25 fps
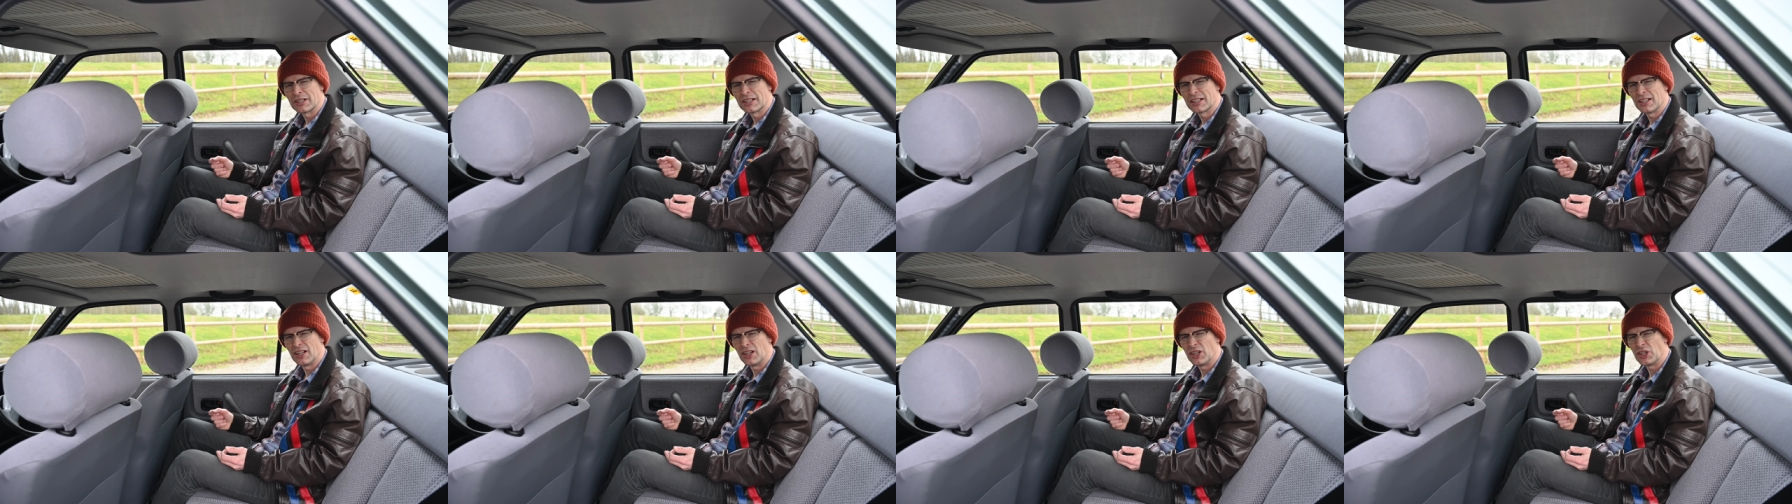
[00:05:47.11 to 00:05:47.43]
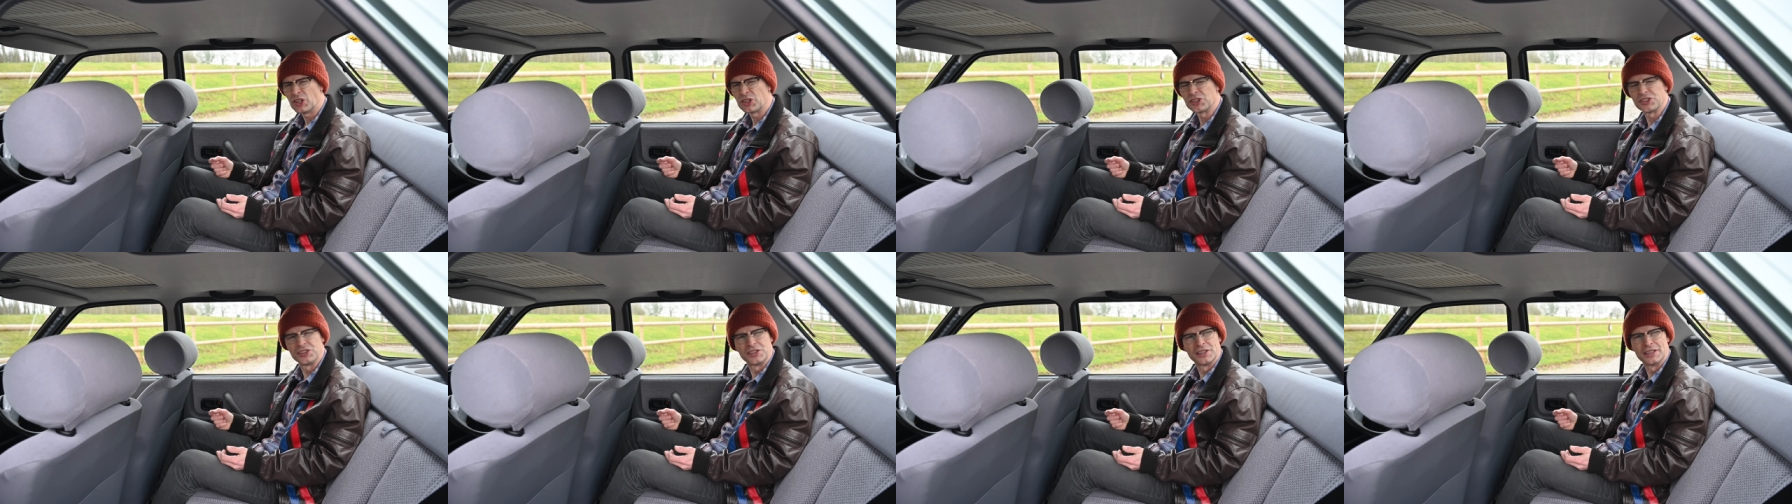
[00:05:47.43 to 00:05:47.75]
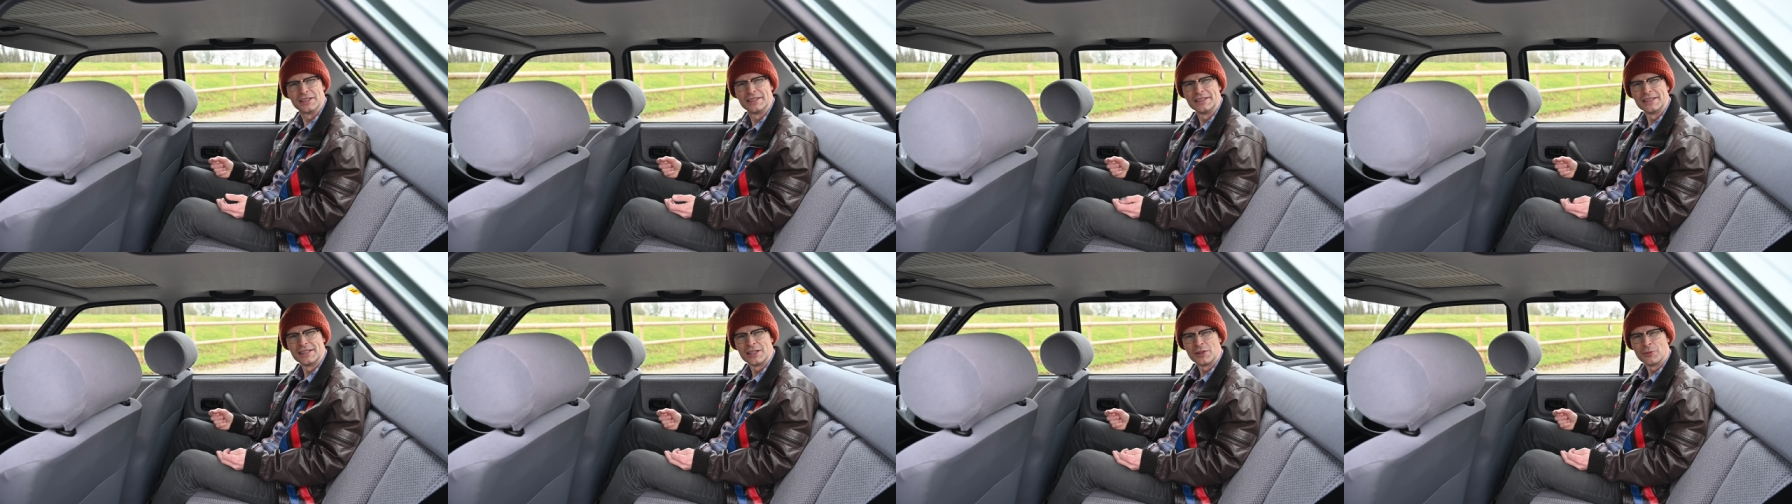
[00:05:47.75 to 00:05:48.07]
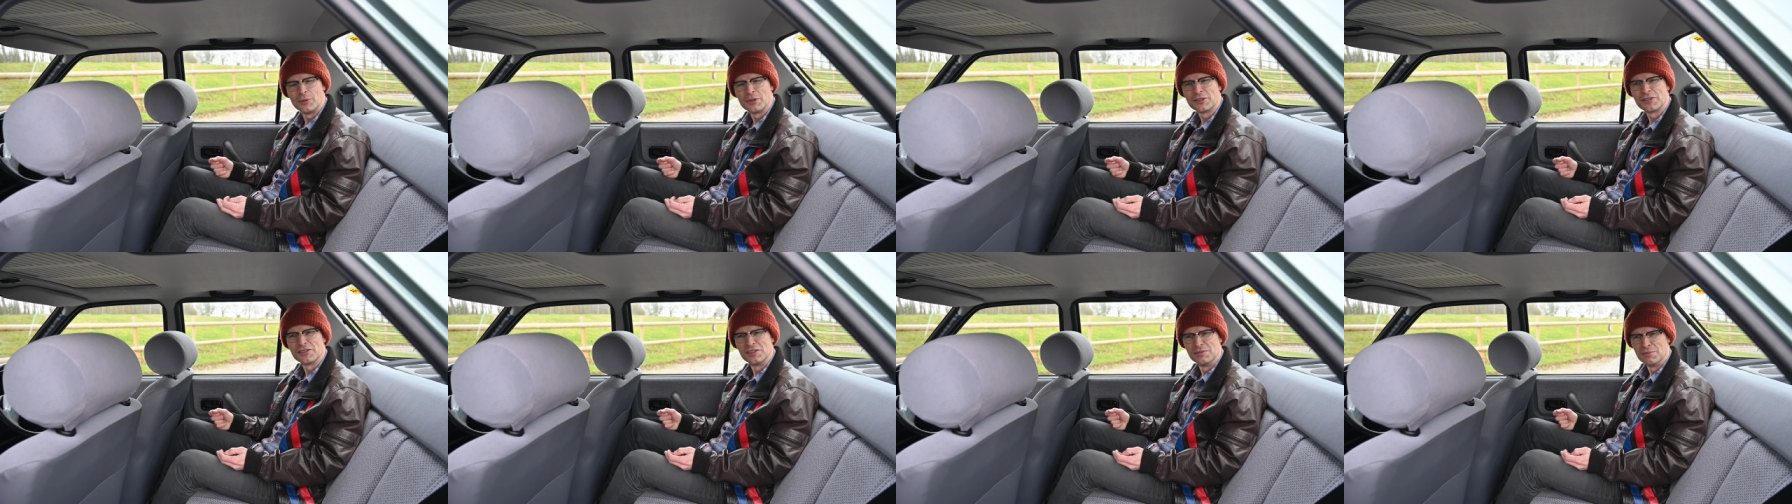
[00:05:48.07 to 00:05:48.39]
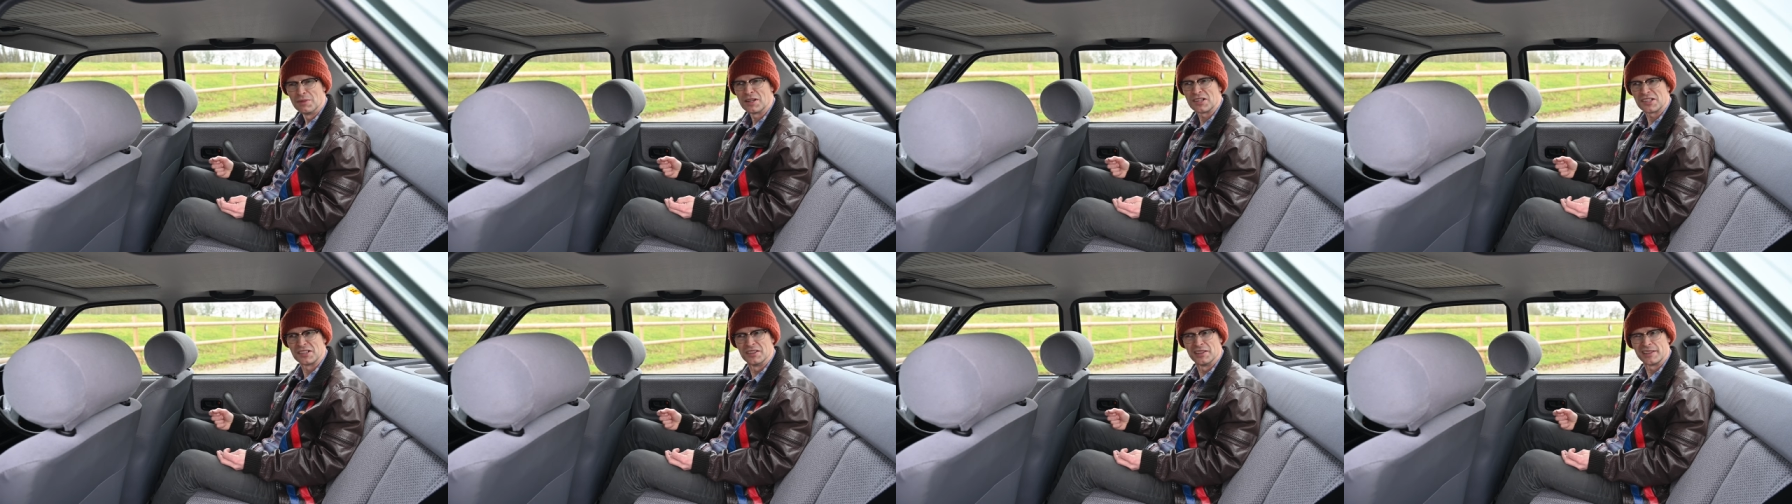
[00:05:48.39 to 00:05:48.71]
Carlton, which is a
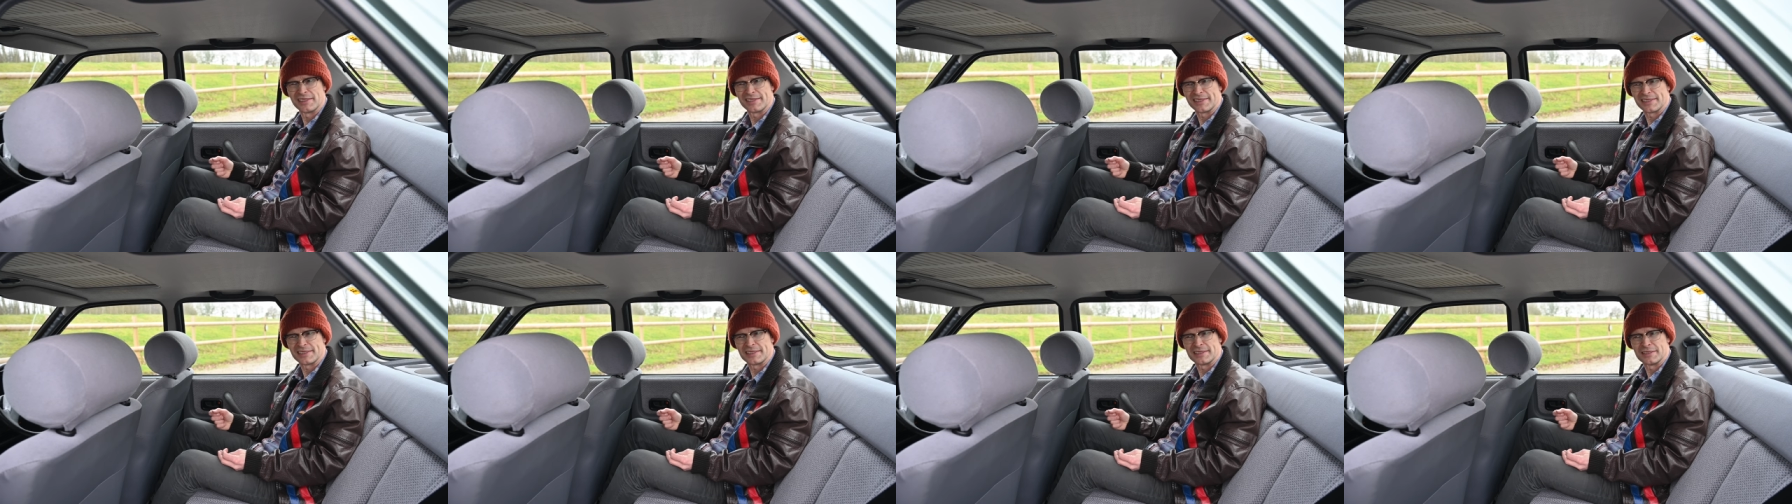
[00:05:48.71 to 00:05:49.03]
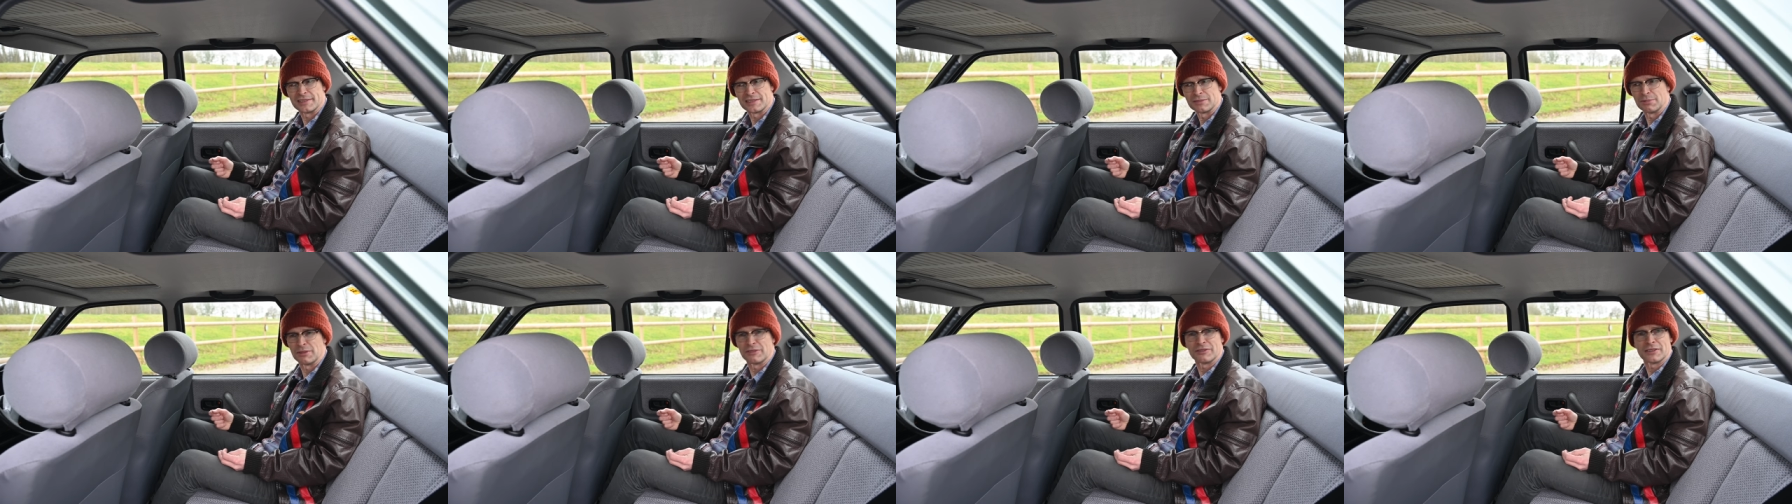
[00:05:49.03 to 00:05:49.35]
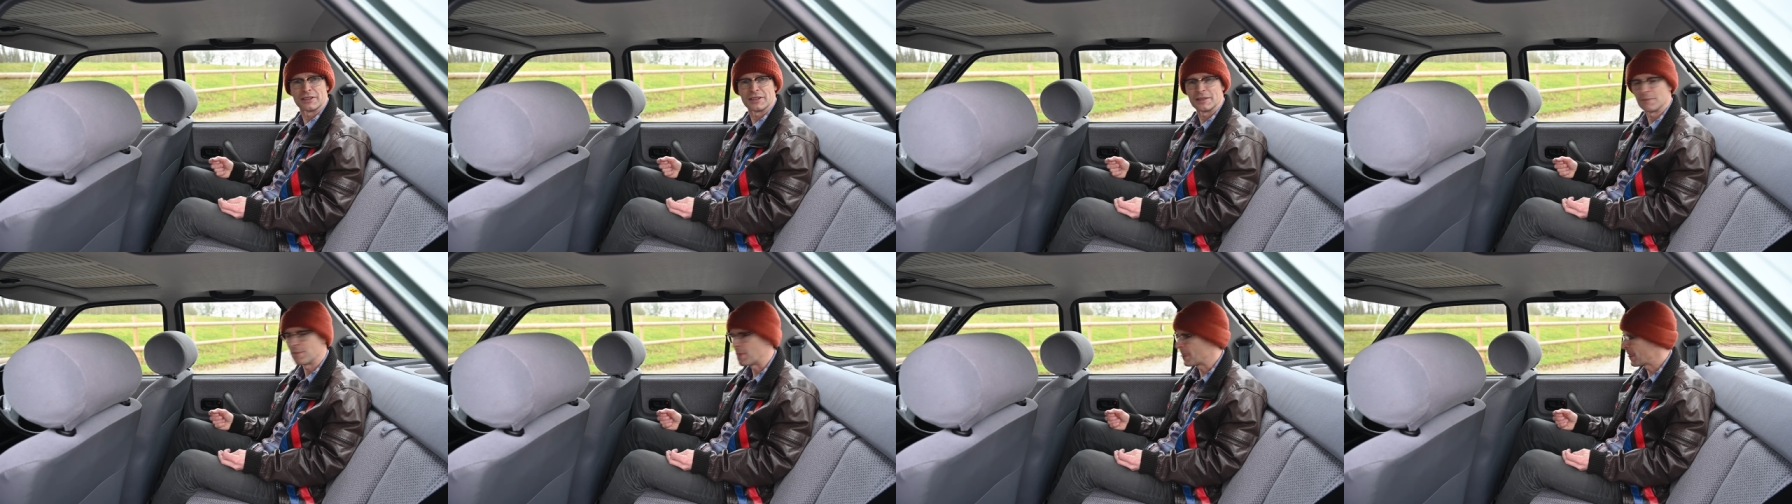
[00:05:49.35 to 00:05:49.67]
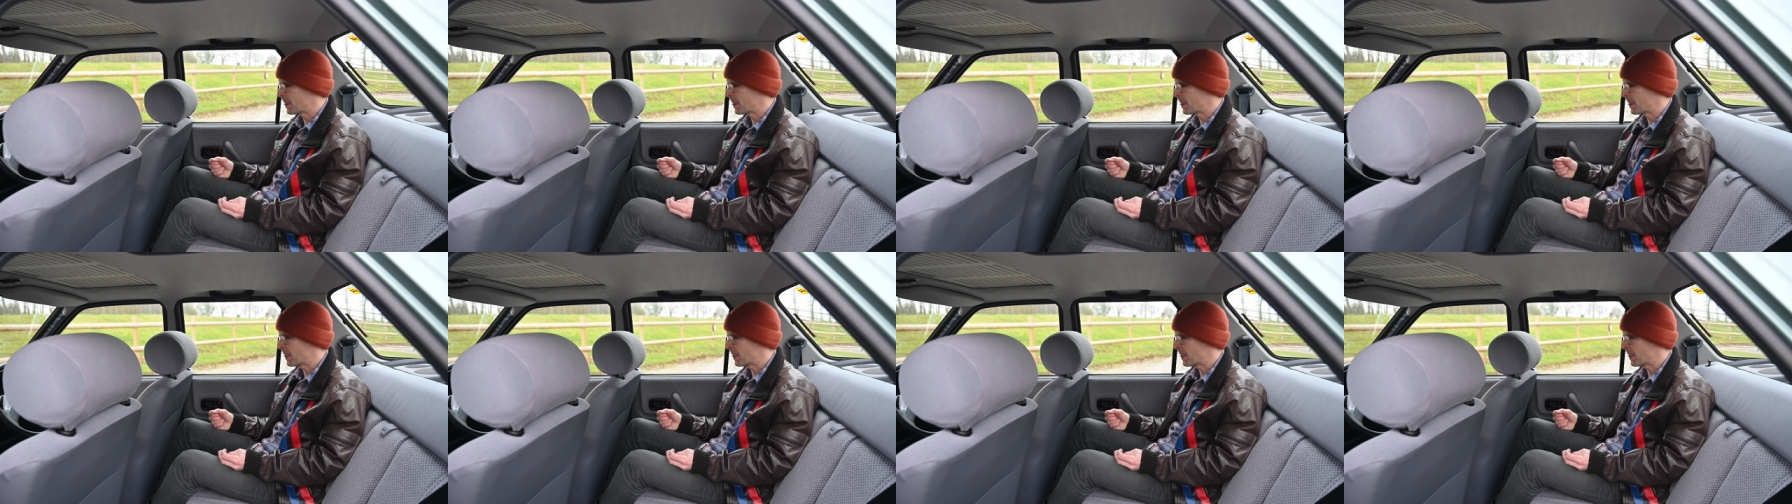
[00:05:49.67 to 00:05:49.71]
much nicer car to be fair.